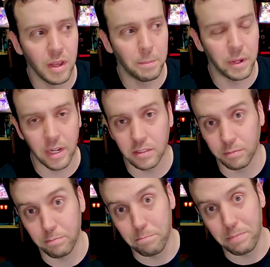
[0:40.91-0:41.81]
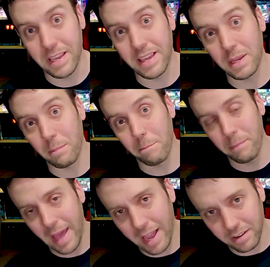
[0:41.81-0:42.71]
but it's being
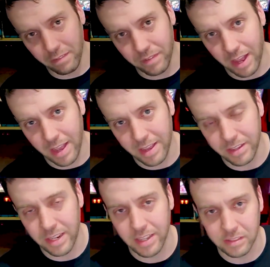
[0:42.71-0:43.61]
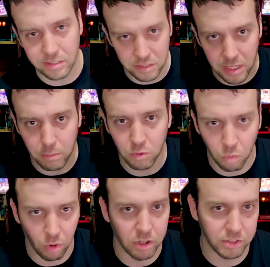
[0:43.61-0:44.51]
magnified and seems
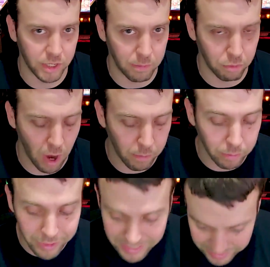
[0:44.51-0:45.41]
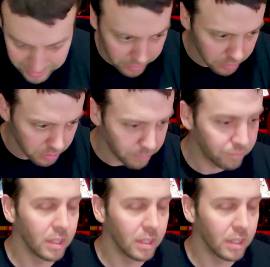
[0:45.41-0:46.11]
worse than it probably is.